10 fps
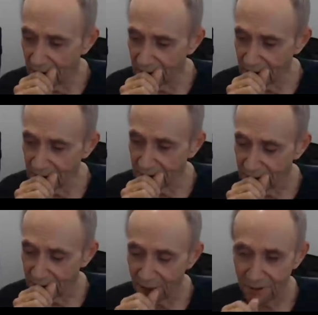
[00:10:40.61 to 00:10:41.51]

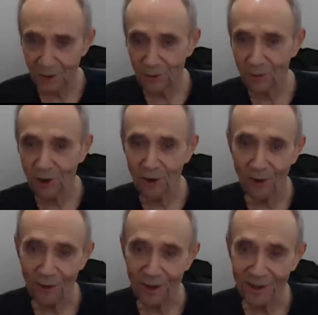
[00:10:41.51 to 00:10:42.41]
oh, don't go
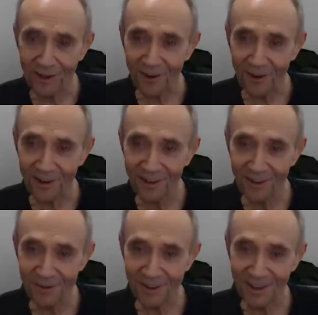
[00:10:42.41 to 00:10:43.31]
away, Carla.
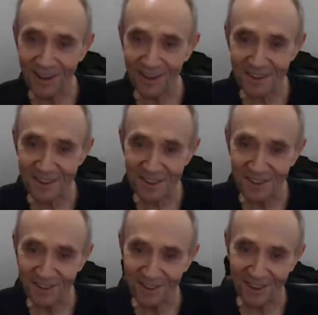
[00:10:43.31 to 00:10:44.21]
I'd like to
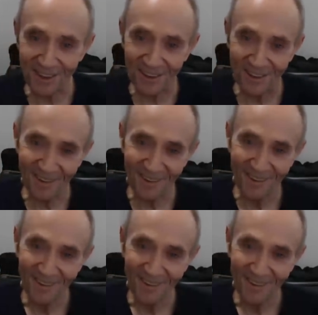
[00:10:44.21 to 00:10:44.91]
see you there.